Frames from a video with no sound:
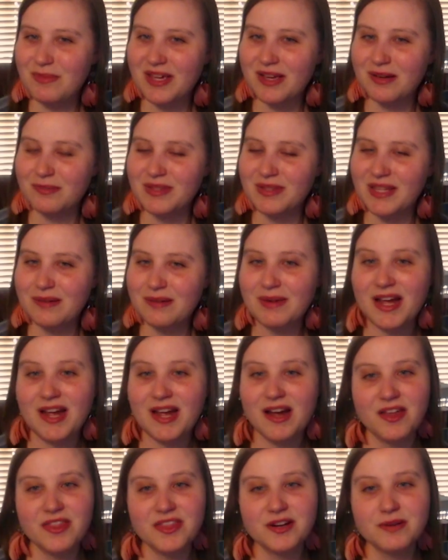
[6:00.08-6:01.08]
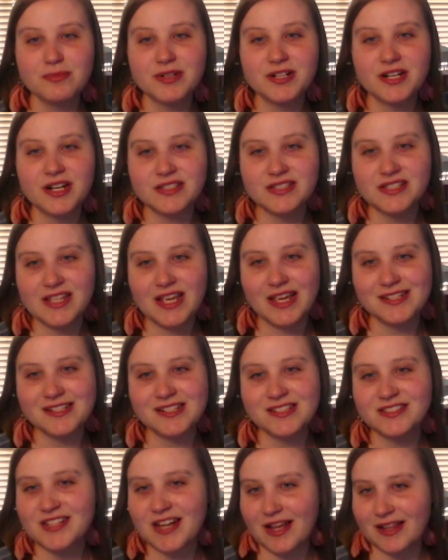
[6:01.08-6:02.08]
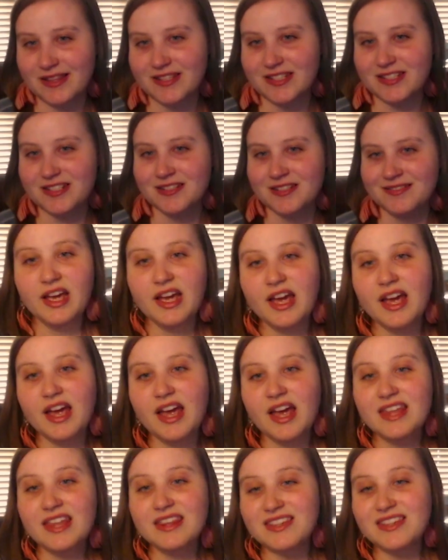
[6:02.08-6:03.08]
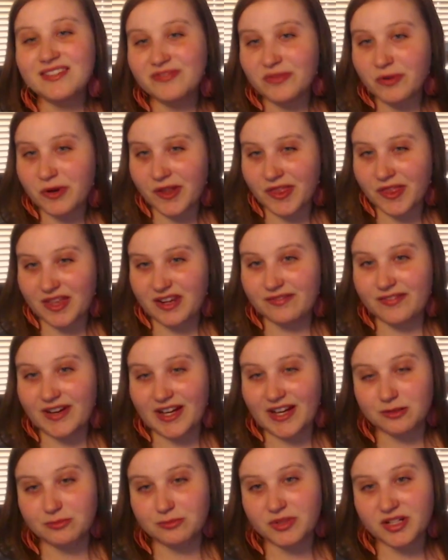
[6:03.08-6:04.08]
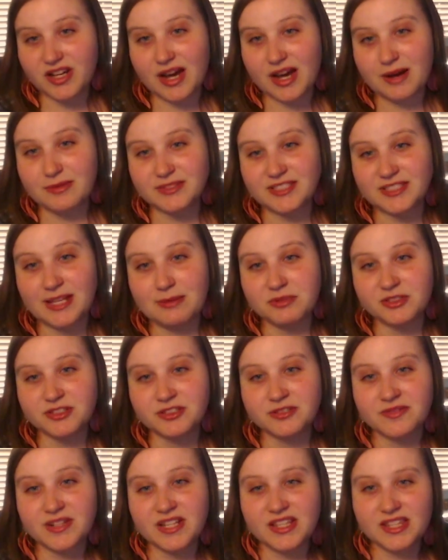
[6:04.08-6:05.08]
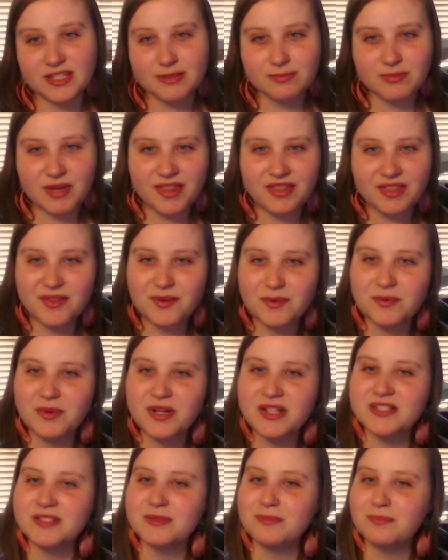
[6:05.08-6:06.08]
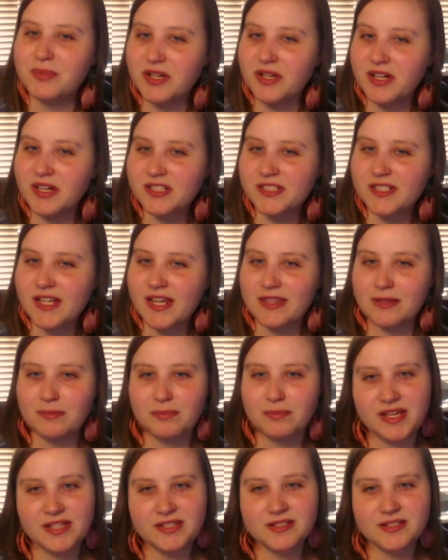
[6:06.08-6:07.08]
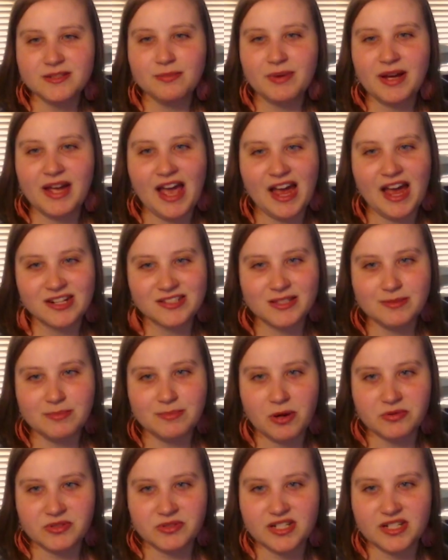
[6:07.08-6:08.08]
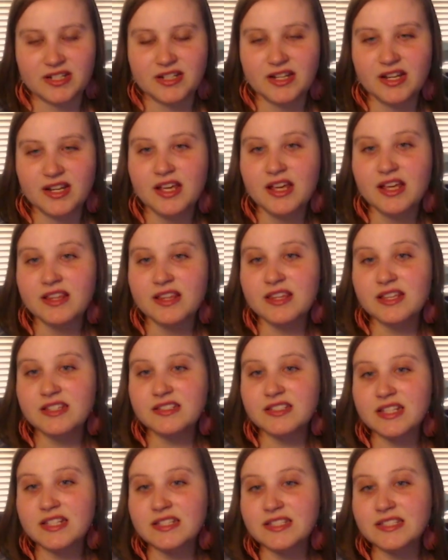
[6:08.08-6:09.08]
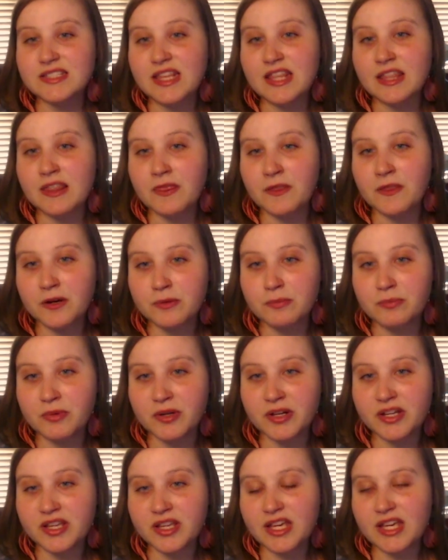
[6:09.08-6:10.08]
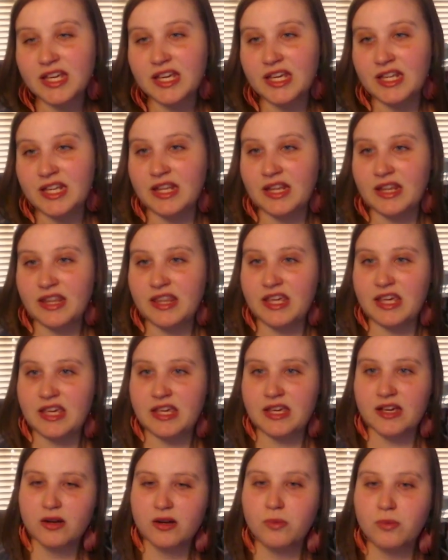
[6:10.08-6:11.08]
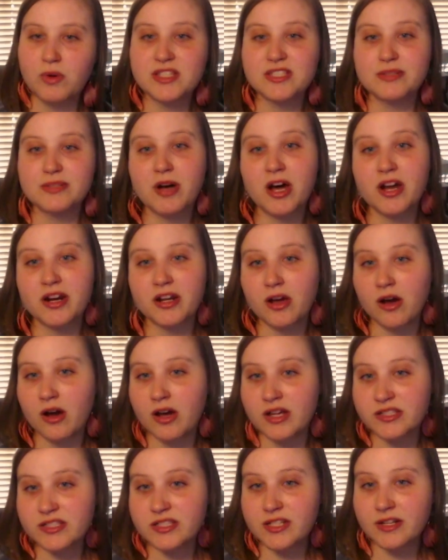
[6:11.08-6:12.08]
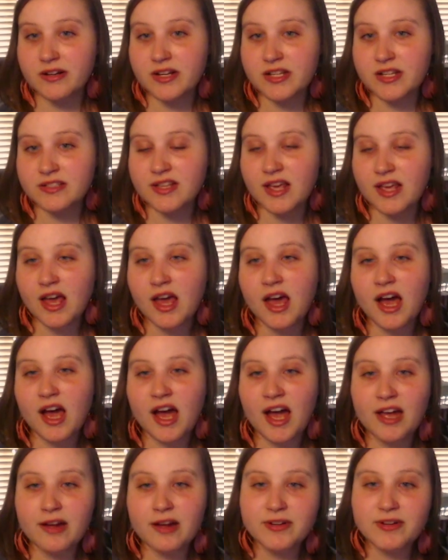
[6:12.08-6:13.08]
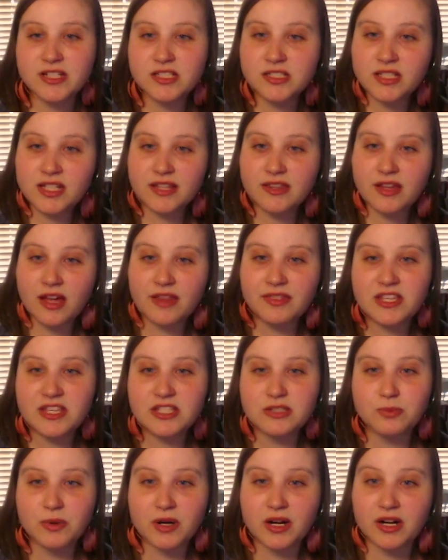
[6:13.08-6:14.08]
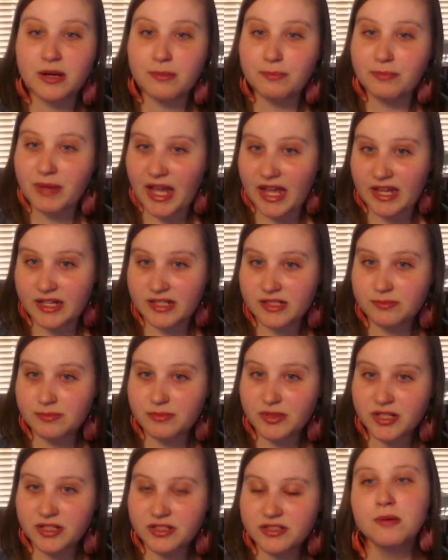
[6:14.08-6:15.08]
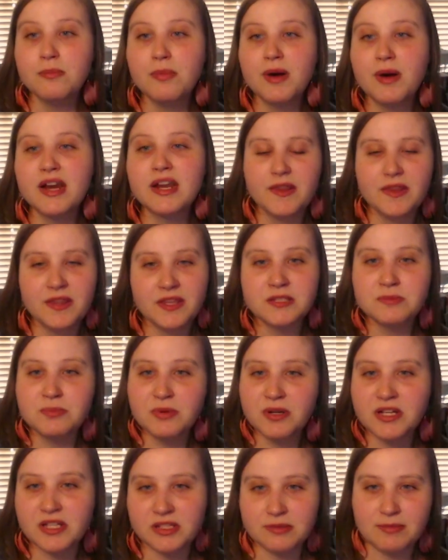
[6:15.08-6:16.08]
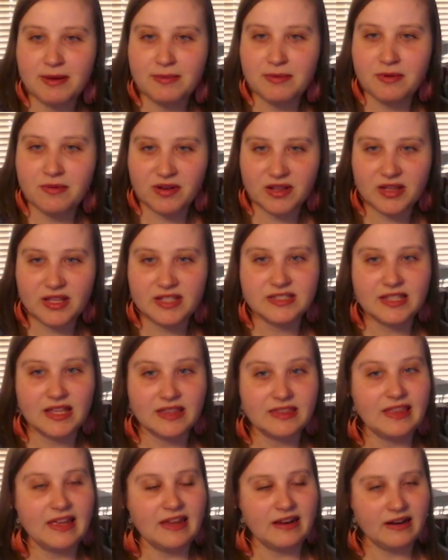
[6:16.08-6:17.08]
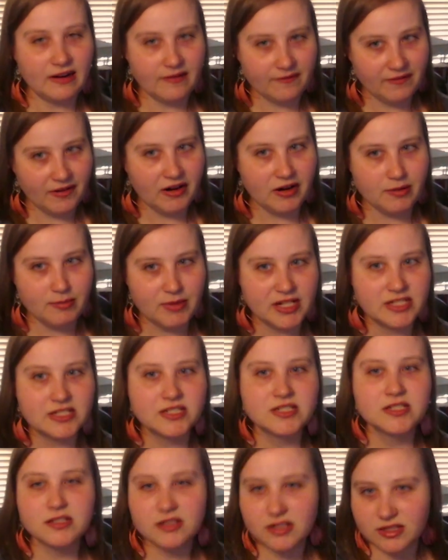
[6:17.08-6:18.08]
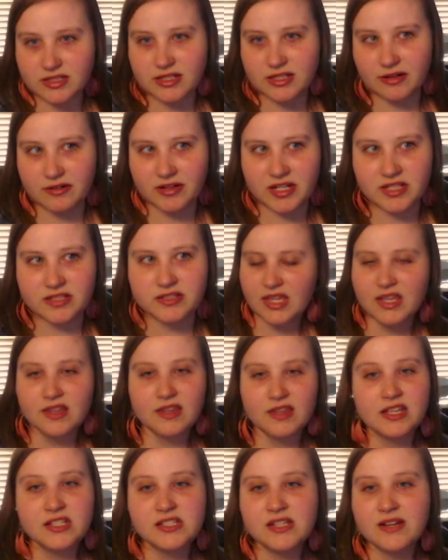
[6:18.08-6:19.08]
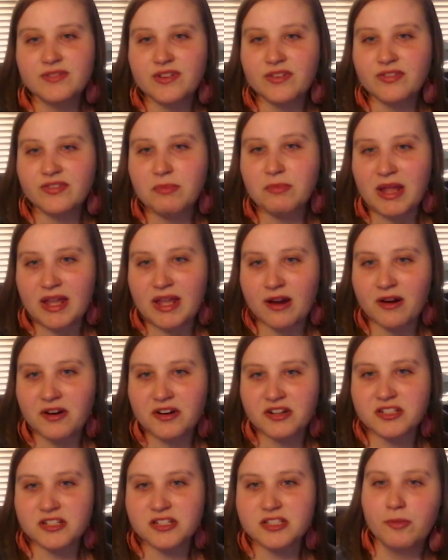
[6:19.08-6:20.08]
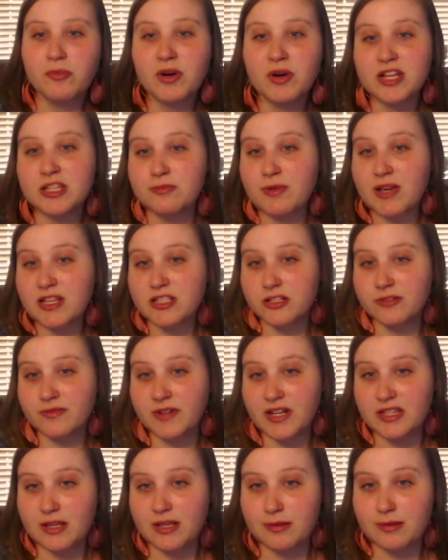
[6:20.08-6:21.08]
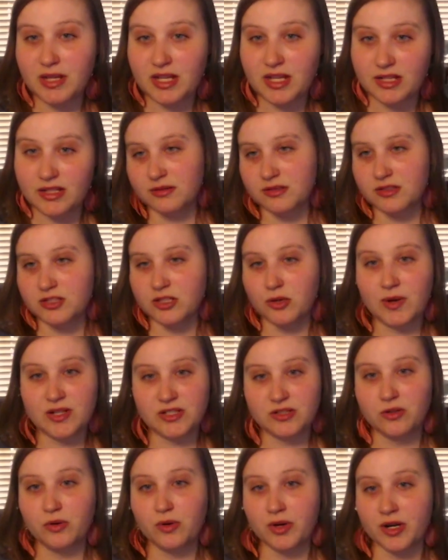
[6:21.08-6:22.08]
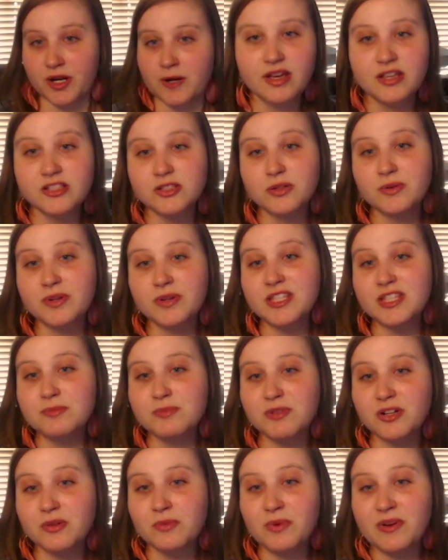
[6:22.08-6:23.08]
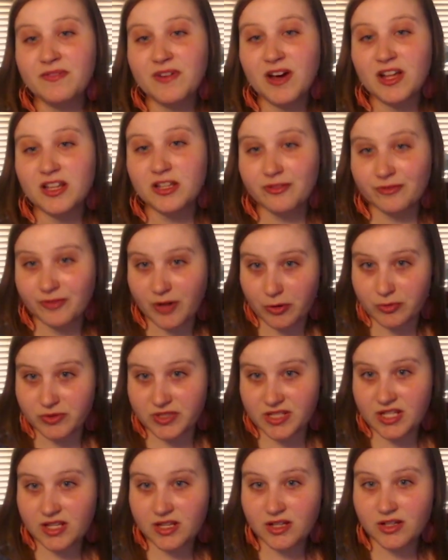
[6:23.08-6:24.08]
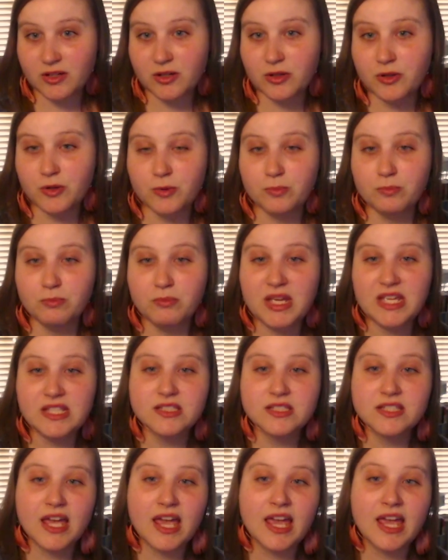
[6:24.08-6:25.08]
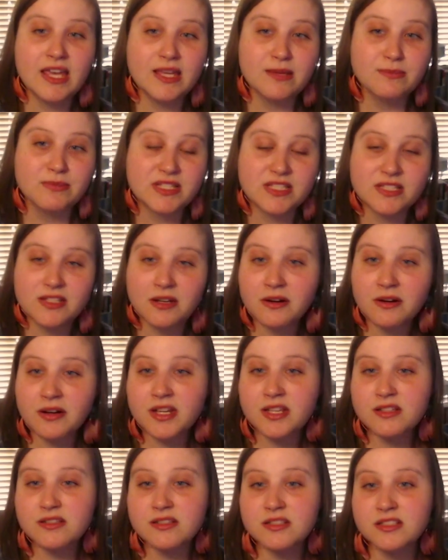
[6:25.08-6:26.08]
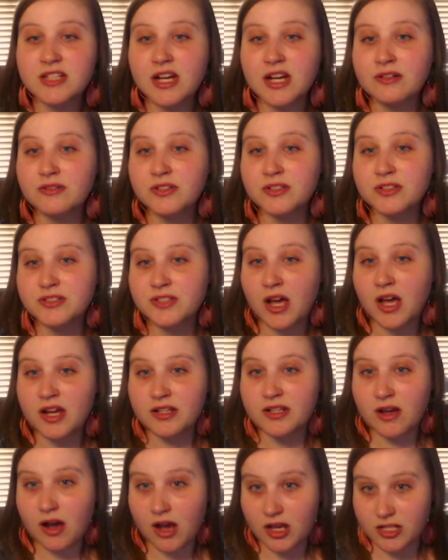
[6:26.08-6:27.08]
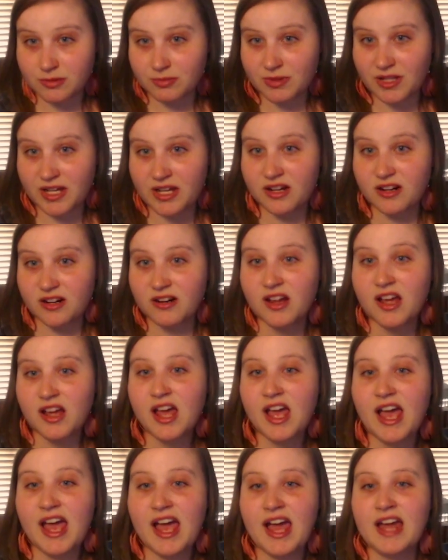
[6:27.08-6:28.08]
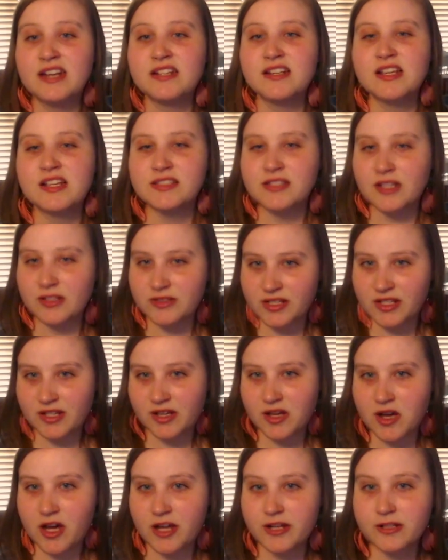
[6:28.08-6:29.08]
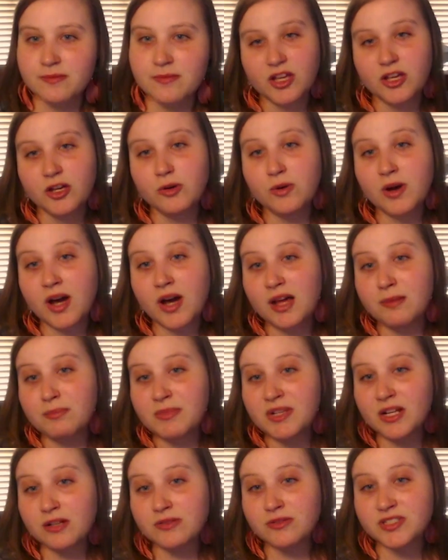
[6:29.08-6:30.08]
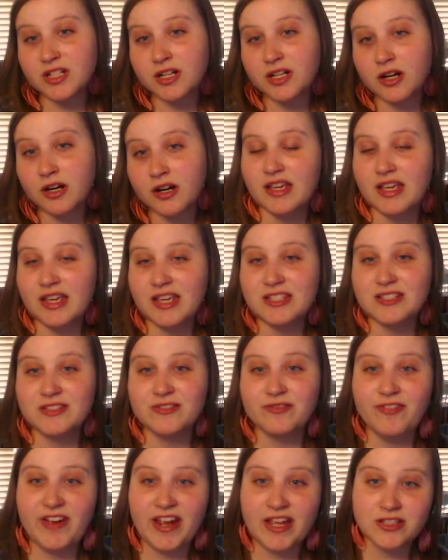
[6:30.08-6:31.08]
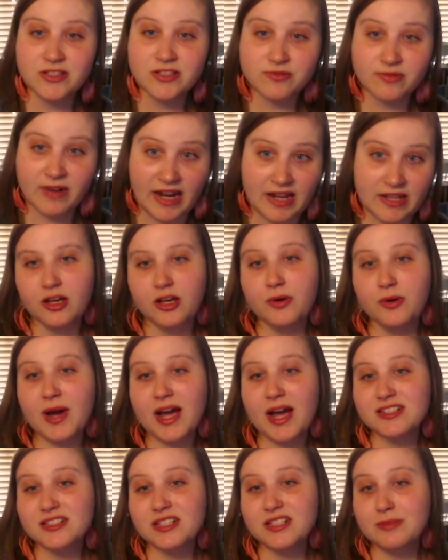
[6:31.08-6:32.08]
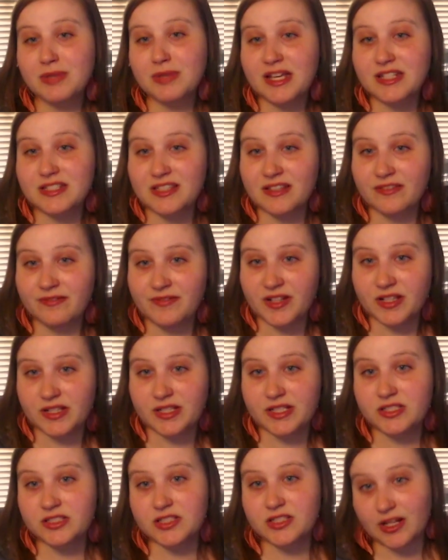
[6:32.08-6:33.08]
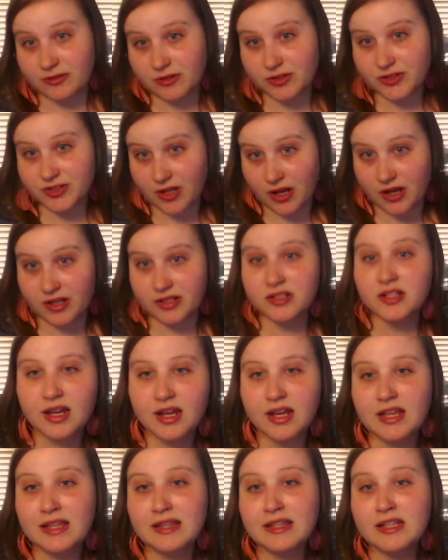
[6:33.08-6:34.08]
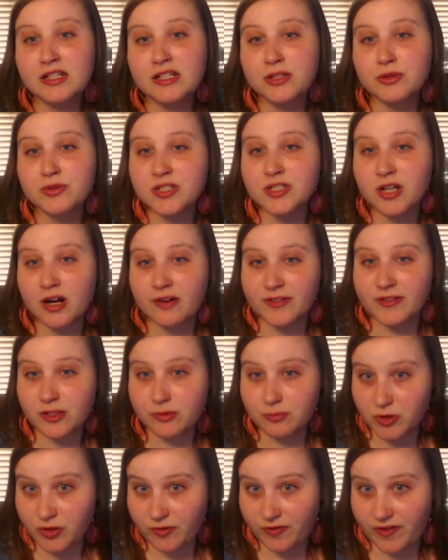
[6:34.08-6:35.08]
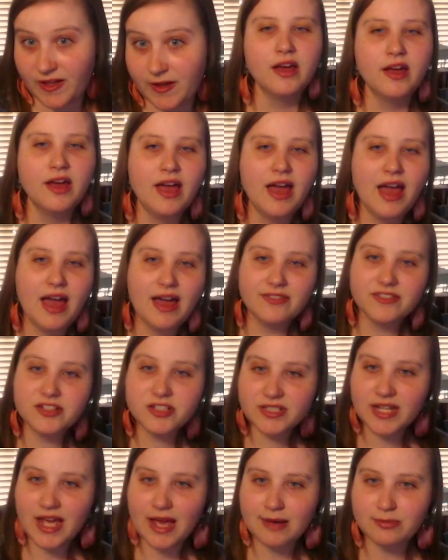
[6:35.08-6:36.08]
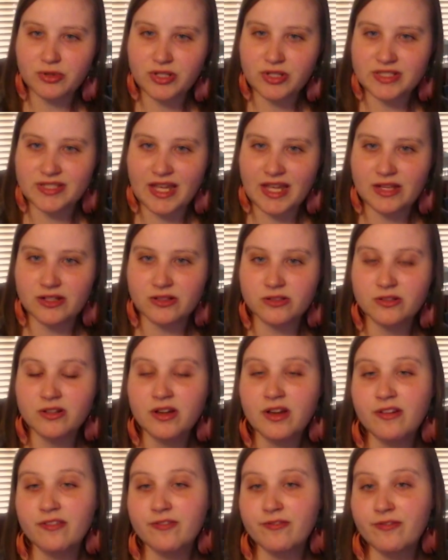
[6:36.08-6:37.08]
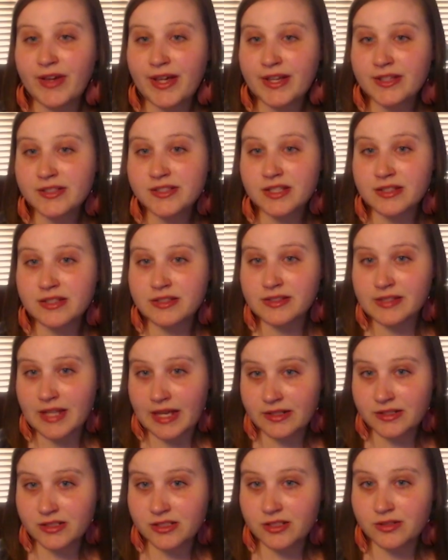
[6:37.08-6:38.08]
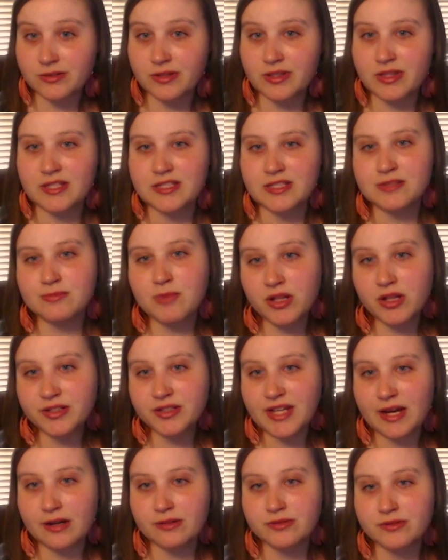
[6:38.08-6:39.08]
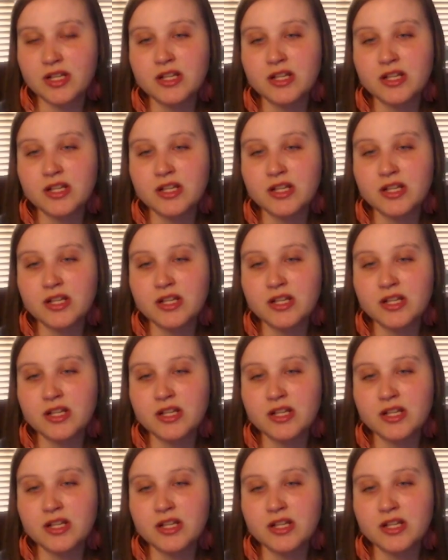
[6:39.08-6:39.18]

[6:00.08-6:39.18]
complete my author pronunciation challenge. And the 4th and final book I was able to read this month was Bookish and the Beast by Ashley Poston. This is the 3rd book in the Once Upon a Con series. I originally thought these were companion books, but this book has made me realize that they are very much a series. They each have different main characters, but it's best to read them in sequential order. So in this book, we follow Rosie, who meets a mysterious General Zod cosplayer at Excelsior Con, who unbeknownst to her is Vance Rain, who actually plays the villain, General Zod, in the new Starfield movie. After a tabloid scandal, Vance is sent to this small town